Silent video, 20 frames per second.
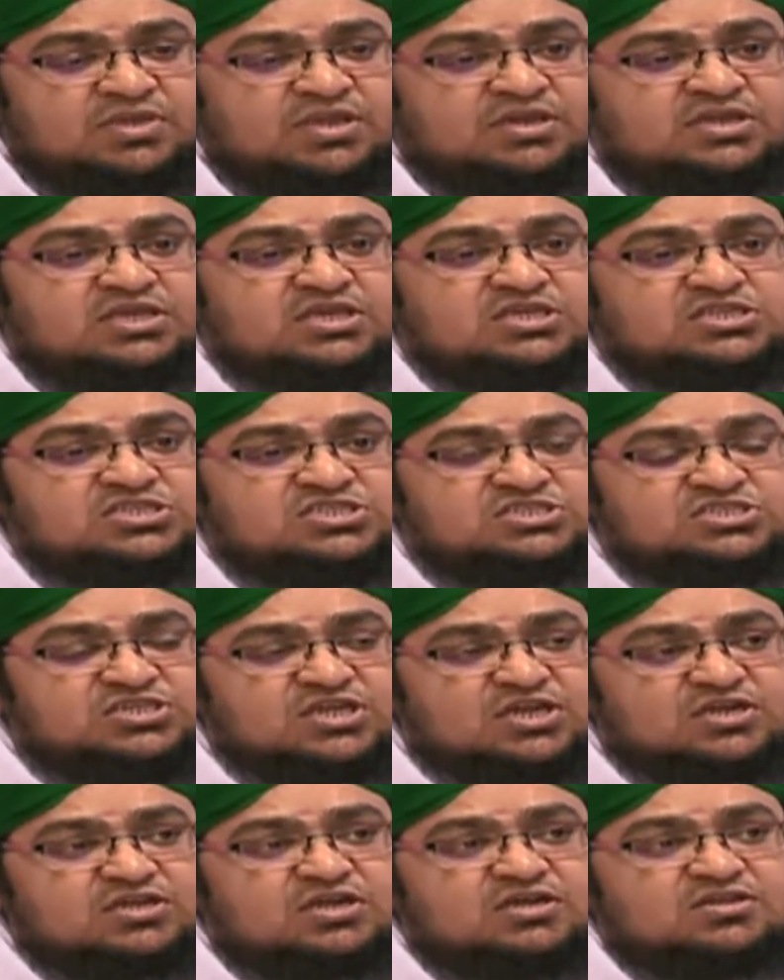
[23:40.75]
and he
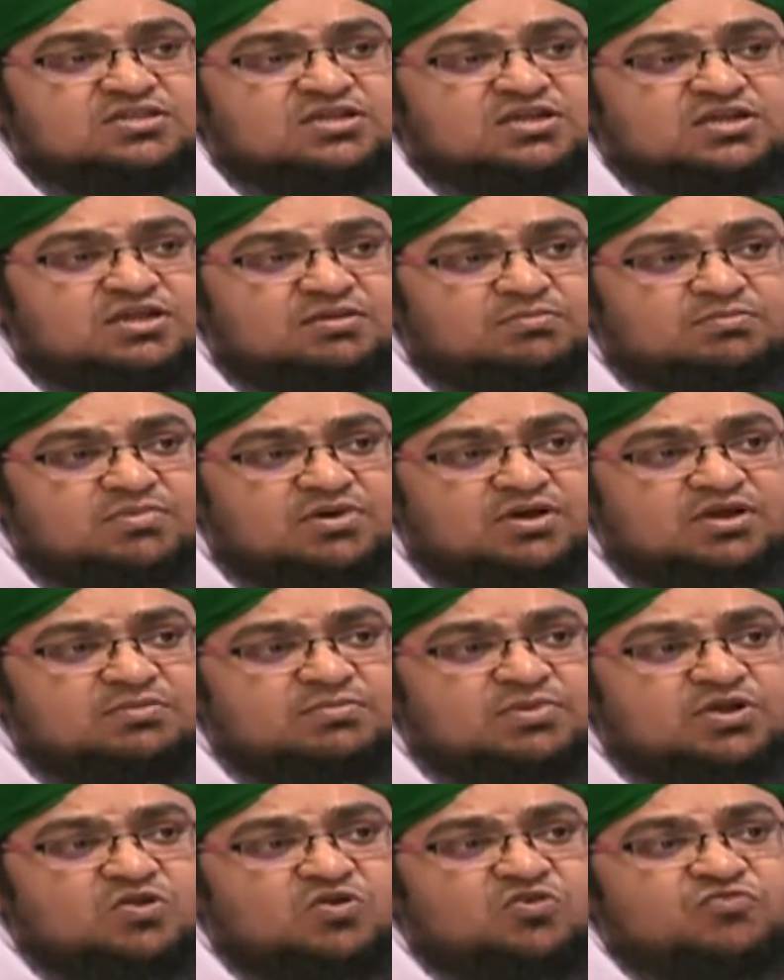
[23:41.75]
rejected the
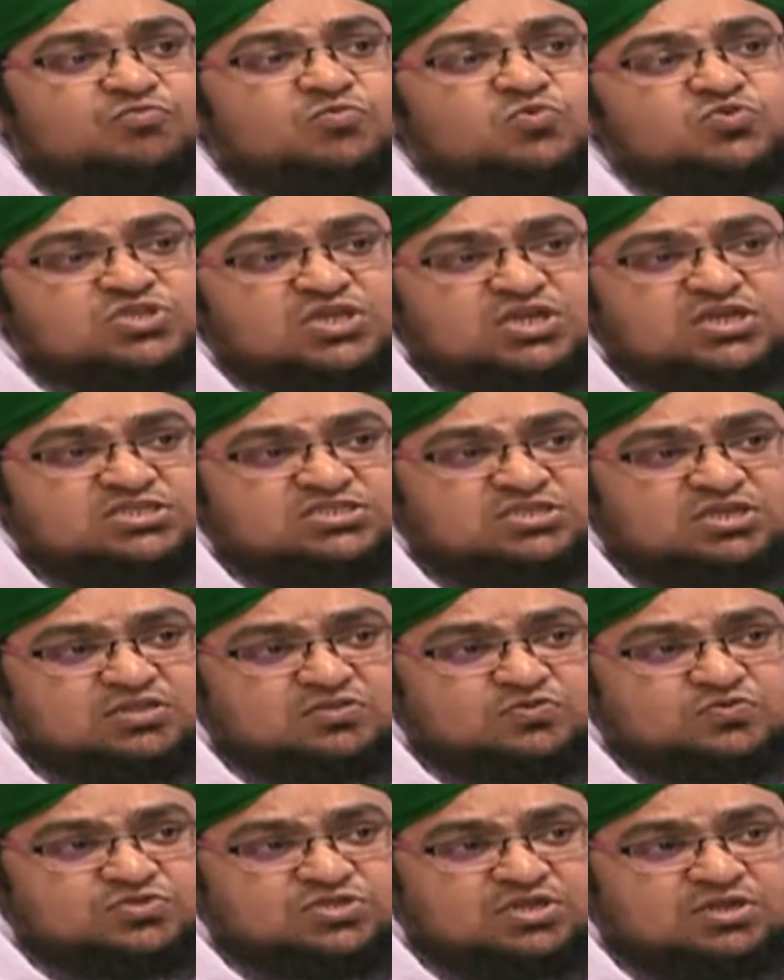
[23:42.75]
commandment of Musa alayhi
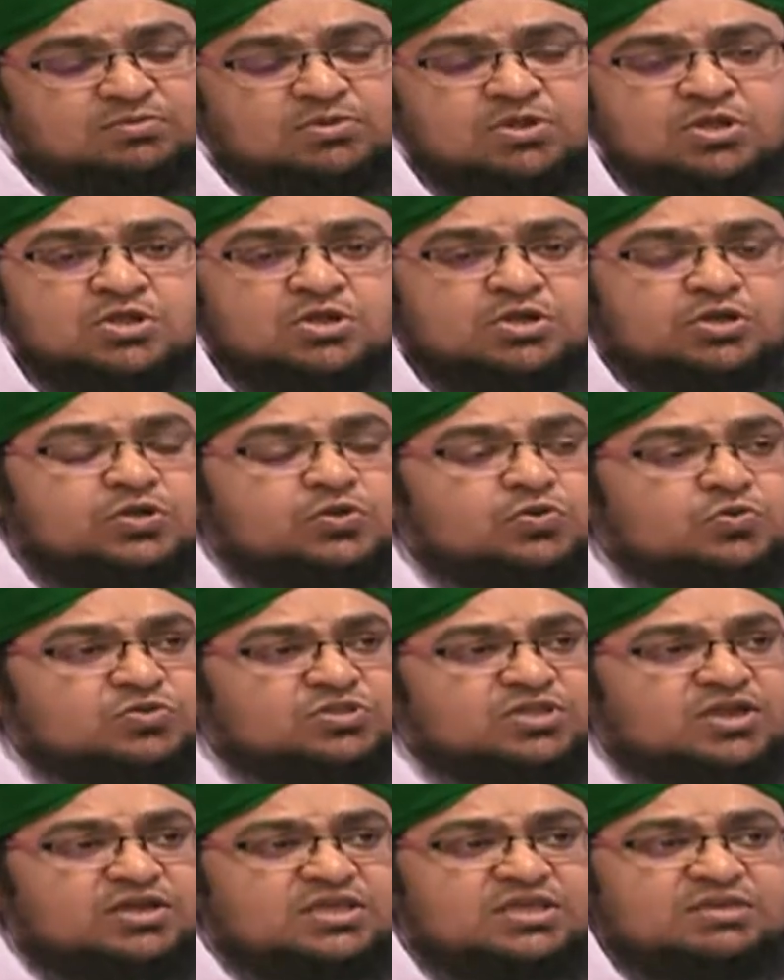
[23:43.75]
salatu wasalam. Due to
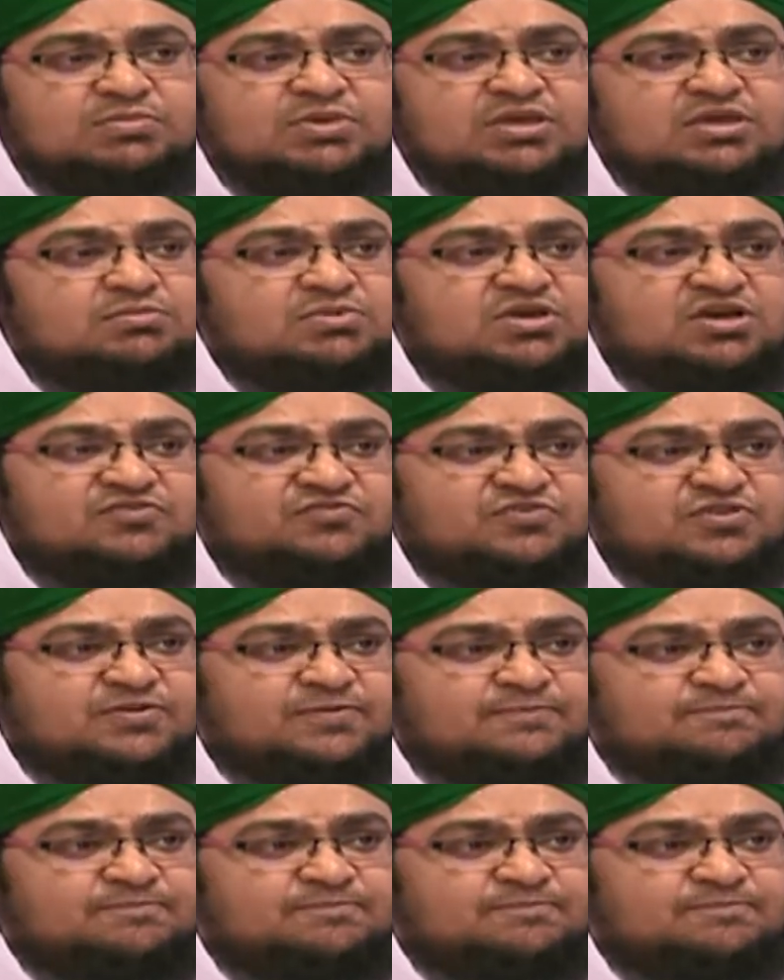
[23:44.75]
that he became kafir.